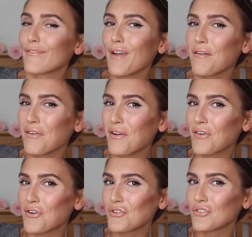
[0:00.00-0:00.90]
very, very
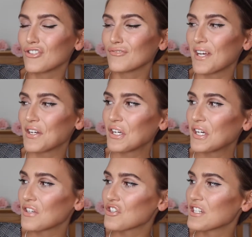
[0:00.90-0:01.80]
functional. And a
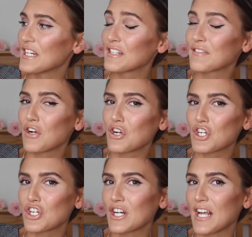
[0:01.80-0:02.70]
girl just needs
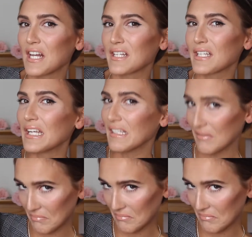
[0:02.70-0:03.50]
functionality.